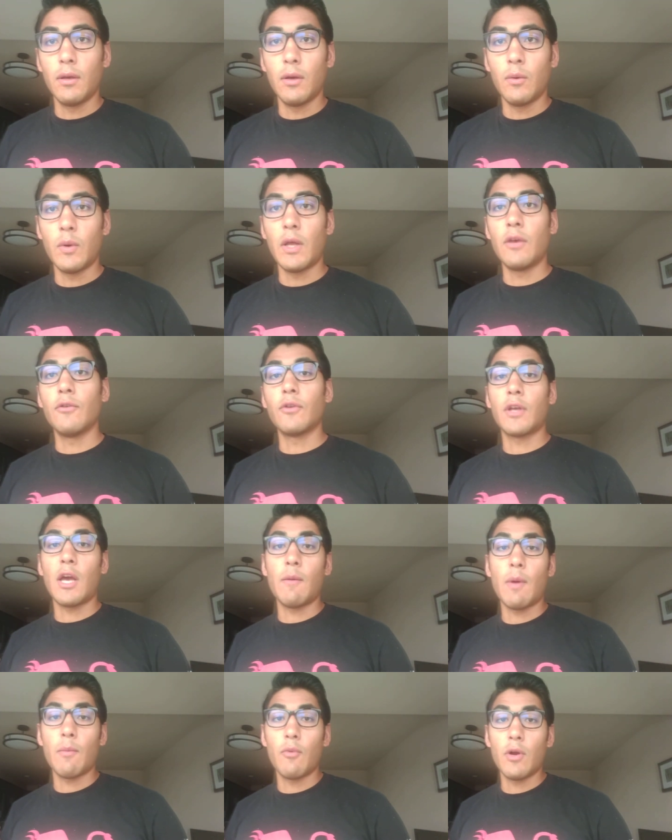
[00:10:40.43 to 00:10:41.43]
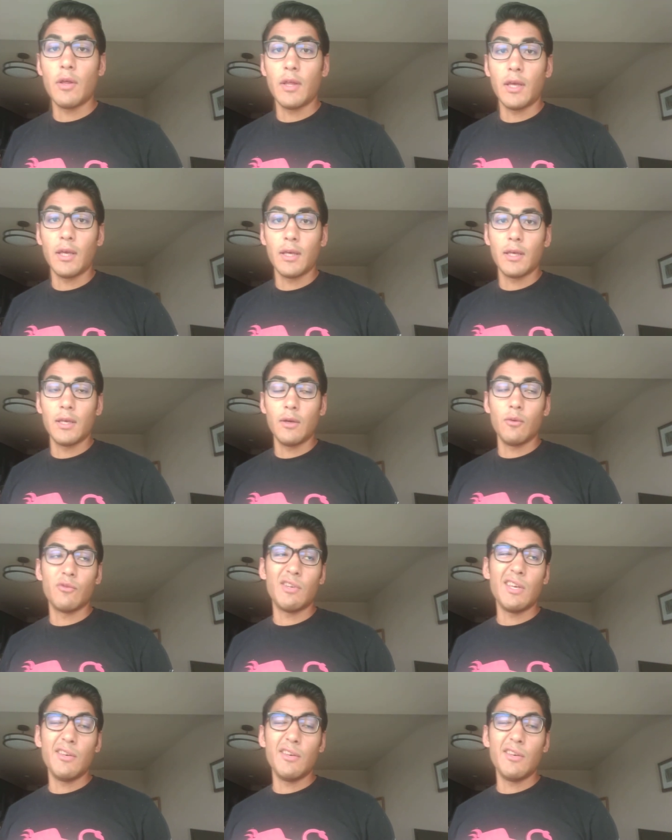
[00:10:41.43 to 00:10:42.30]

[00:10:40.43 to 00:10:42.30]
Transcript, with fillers: When I used to count my breathing, it was